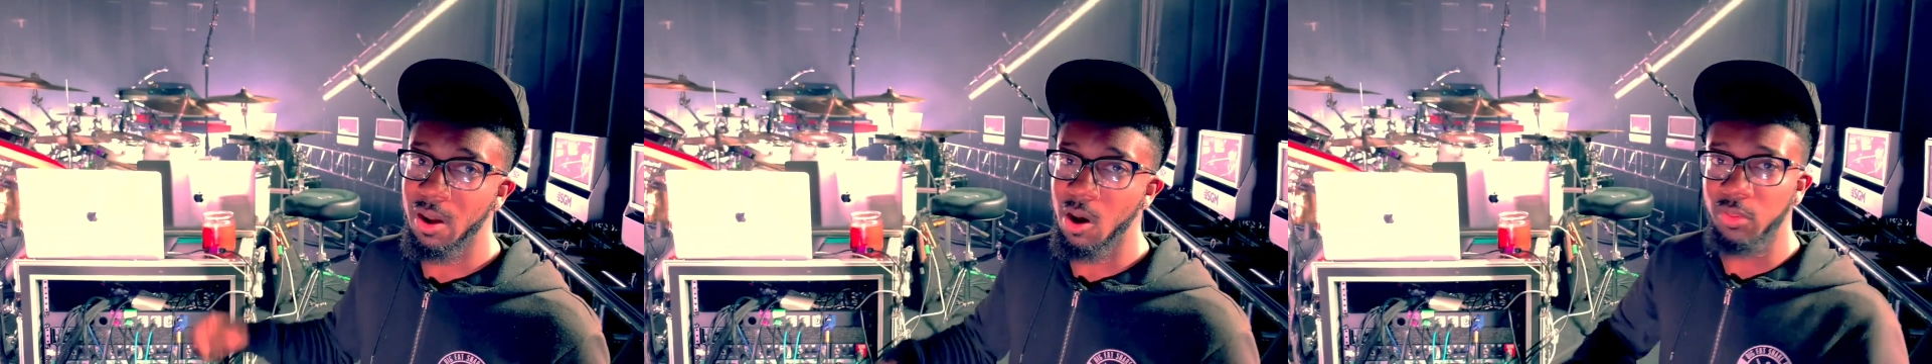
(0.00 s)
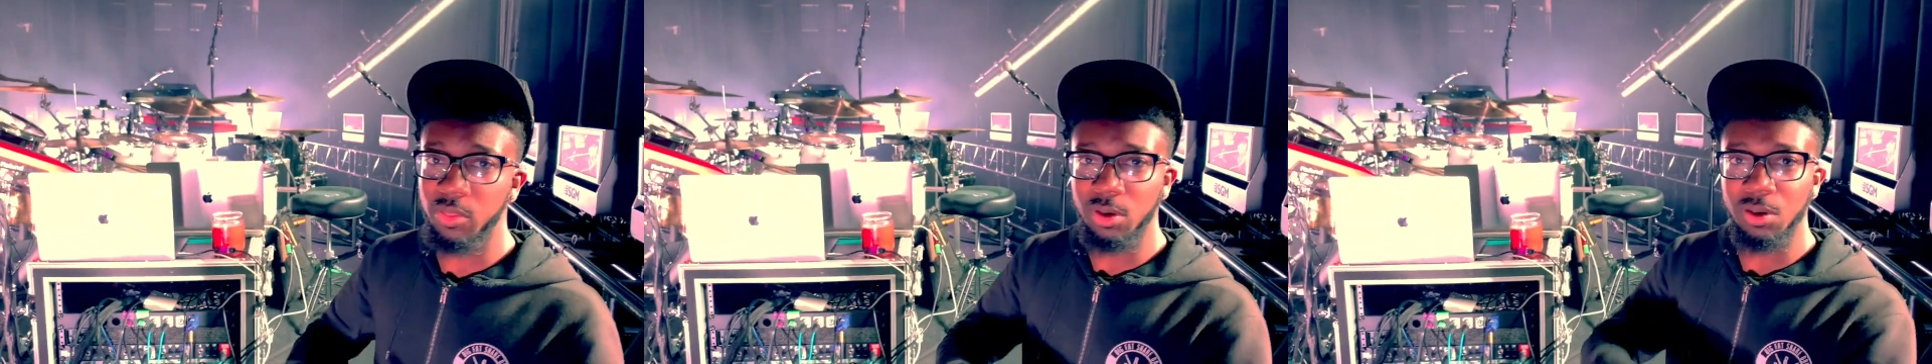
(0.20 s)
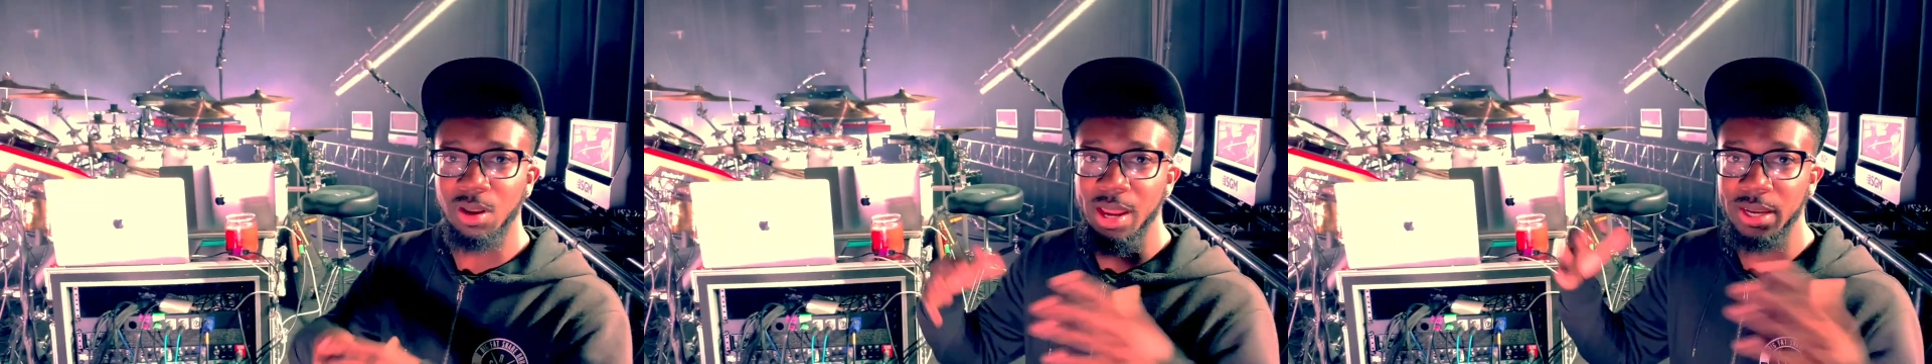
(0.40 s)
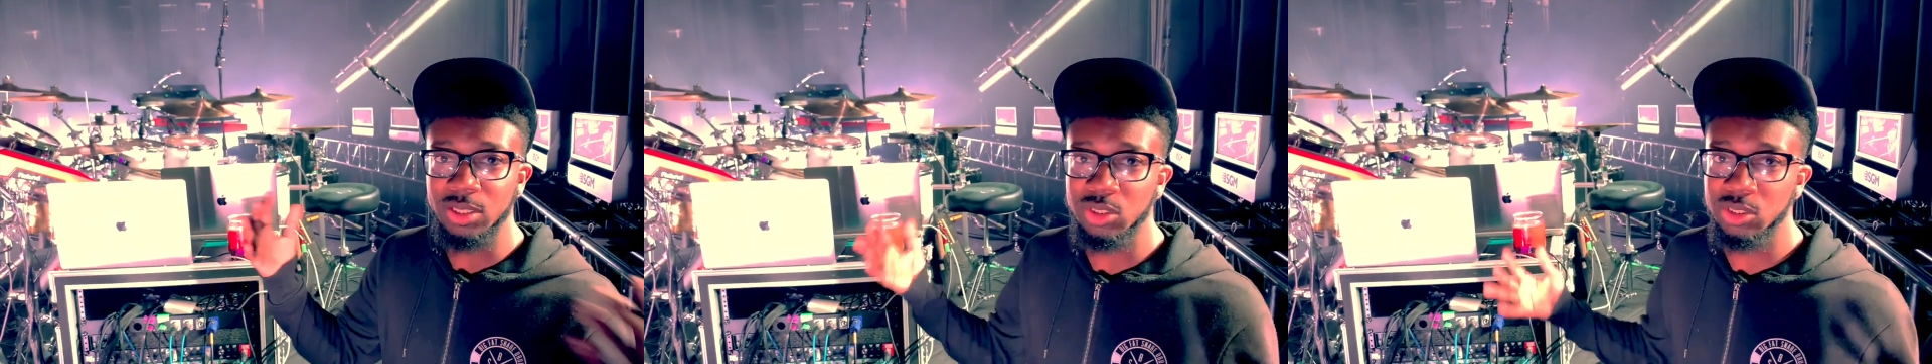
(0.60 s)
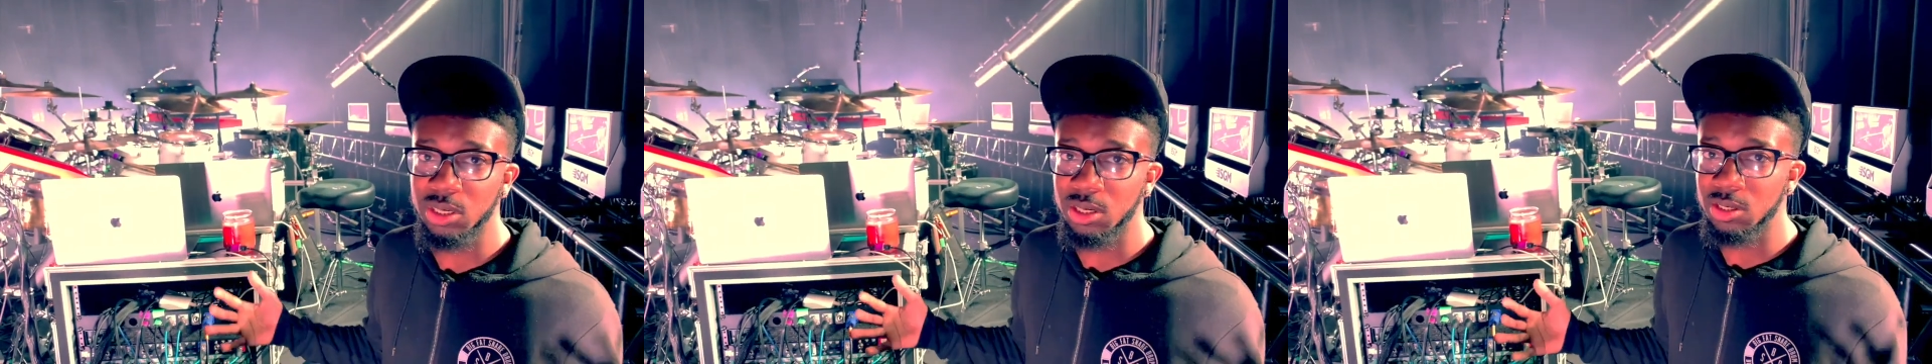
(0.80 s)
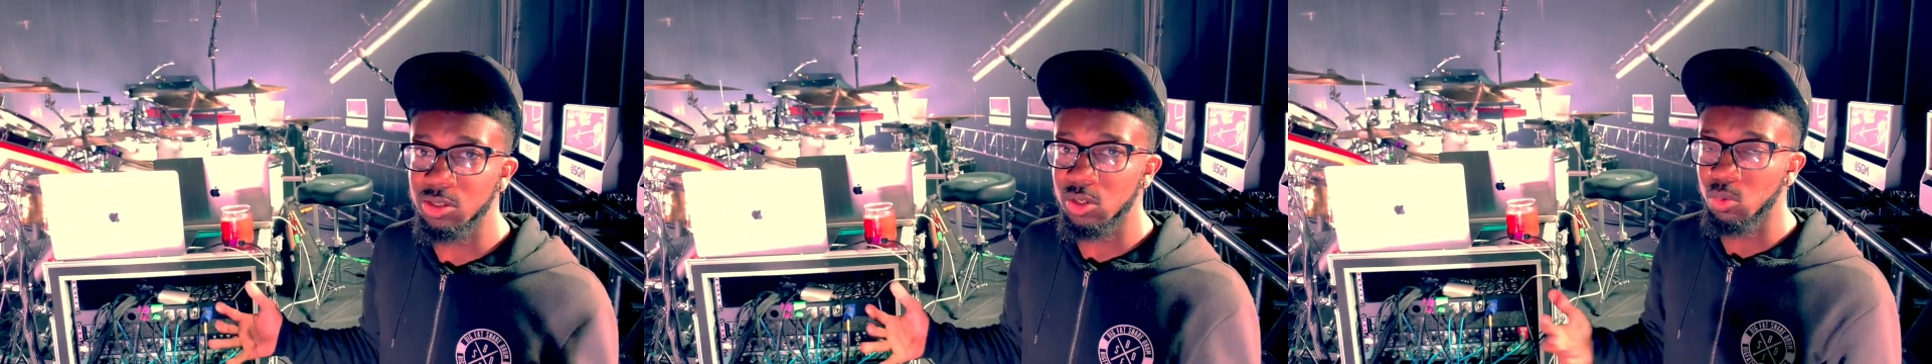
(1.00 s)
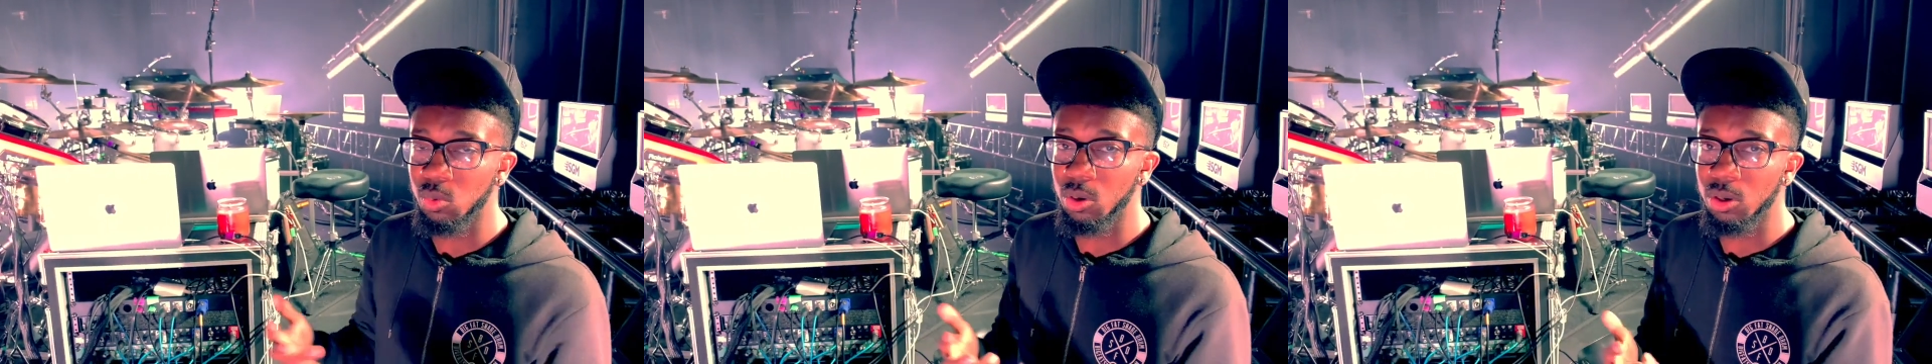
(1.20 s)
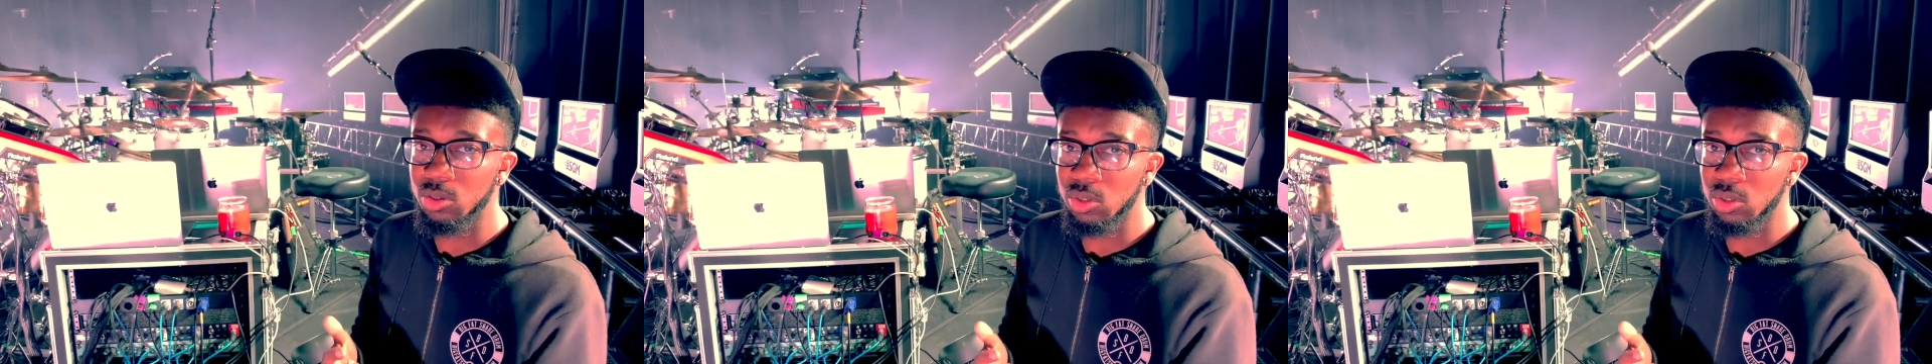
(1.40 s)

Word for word: all their lights change as well,